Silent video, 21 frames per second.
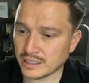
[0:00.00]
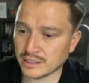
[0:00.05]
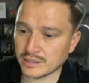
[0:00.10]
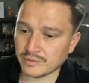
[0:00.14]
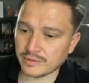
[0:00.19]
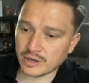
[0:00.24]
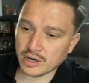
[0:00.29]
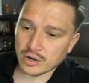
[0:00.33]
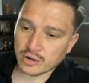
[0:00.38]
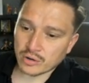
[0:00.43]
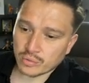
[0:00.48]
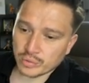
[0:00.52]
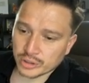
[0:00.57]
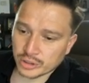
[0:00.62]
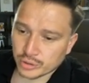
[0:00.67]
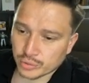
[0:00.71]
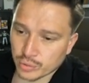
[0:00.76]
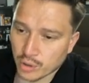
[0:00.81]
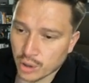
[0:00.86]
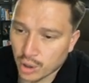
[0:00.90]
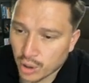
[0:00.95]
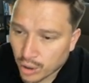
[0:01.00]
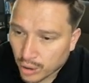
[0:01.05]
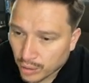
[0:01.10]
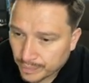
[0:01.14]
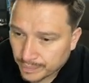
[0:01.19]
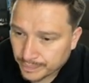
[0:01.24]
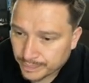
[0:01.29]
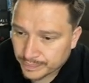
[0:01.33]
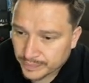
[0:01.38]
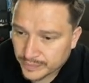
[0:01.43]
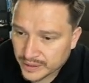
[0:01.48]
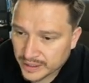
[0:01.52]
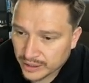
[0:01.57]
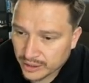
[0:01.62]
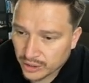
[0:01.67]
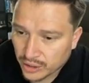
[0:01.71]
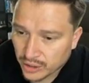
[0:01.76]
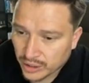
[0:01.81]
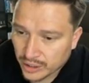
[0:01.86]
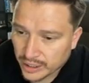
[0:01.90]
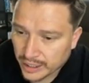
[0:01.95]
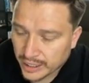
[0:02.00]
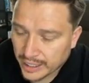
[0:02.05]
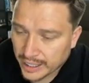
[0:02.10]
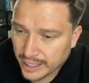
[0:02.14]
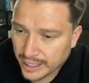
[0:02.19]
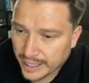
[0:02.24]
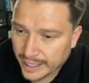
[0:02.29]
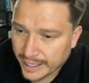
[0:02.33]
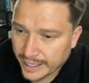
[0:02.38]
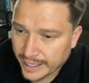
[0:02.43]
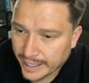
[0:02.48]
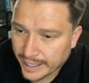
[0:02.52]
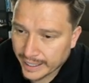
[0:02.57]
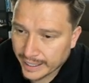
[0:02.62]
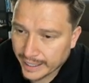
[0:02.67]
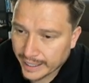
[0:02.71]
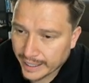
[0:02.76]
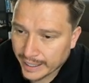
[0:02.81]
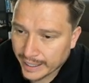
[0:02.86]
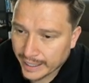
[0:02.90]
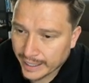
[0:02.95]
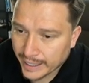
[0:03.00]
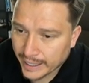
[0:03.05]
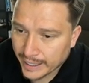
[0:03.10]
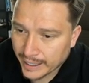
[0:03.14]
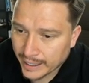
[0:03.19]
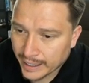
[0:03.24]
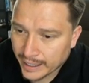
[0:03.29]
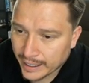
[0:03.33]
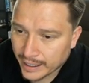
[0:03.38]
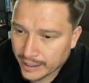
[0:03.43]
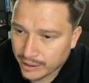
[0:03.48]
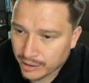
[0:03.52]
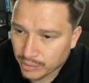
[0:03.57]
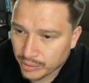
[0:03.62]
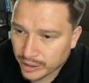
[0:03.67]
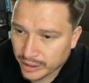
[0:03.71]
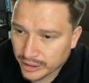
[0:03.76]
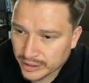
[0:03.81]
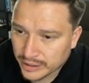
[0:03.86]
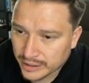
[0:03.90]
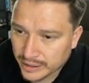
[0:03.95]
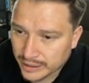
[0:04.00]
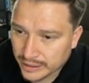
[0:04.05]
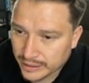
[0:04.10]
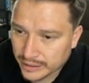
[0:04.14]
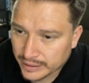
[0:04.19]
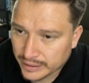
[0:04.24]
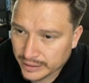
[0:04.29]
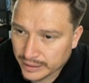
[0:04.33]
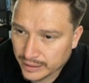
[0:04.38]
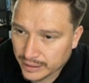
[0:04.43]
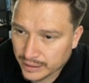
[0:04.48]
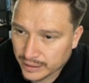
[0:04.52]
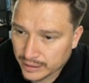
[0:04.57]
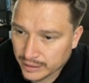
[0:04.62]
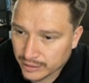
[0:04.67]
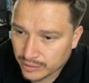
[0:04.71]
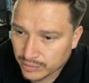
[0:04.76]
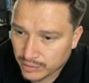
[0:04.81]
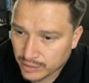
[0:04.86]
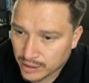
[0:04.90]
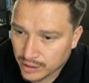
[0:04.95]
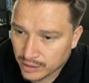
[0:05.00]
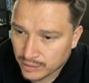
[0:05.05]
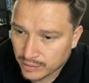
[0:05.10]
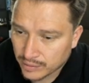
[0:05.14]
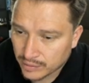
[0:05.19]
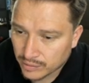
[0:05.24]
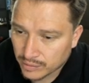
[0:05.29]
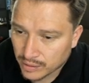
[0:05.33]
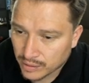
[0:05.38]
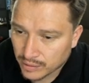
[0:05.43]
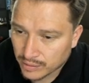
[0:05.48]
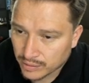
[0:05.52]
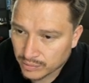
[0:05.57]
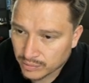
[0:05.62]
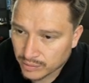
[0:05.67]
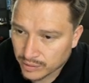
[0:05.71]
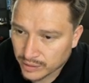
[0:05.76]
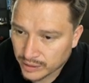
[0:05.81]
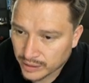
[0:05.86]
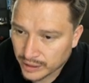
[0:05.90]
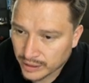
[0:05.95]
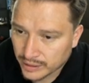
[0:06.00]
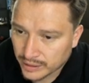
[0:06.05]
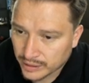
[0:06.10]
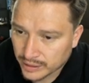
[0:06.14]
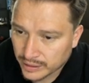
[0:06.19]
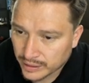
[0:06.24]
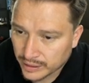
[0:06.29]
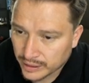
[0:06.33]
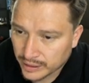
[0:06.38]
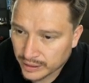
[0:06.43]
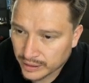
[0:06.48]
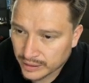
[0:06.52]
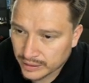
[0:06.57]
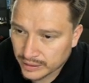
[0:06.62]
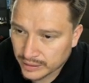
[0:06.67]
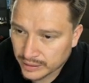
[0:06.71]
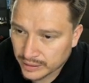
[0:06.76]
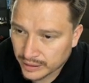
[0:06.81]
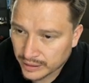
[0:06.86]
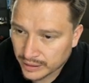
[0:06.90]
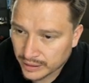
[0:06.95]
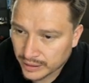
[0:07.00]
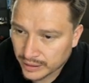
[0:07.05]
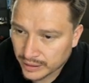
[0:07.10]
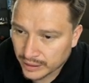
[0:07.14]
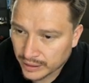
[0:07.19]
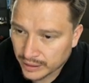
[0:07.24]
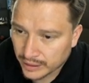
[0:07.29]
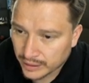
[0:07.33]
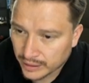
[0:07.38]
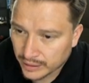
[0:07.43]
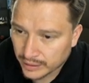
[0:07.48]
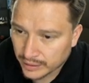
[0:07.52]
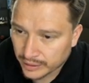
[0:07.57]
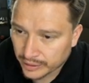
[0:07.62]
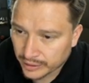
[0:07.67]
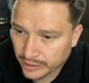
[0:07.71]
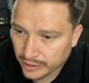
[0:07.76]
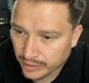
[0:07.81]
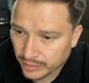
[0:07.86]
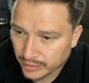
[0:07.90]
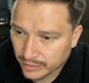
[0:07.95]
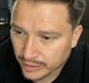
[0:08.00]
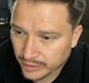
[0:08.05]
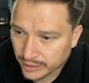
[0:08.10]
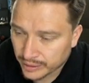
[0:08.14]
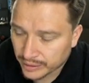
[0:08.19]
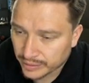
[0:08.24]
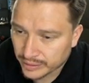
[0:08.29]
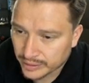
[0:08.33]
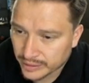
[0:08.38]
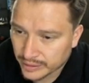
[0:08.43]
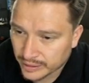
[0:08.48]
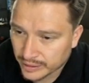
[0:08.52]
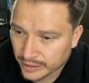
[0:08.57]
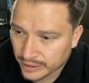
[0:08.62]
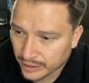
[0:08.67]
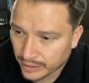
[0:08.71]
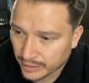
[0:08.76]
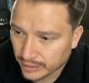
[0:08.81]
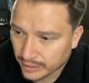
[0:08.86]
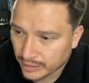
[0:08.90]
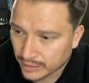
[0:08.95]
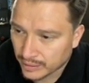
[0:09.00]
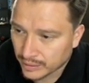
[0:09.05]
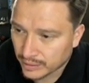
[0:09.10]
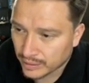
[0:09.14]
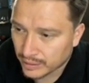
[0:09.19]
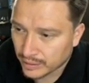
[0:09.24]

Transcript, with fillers: So if you go to withdrawal, take a look. Uh, no, where is it? Uh, the twelve, the twelve, this was yesterday, yesterday. There you go. Here's the deal.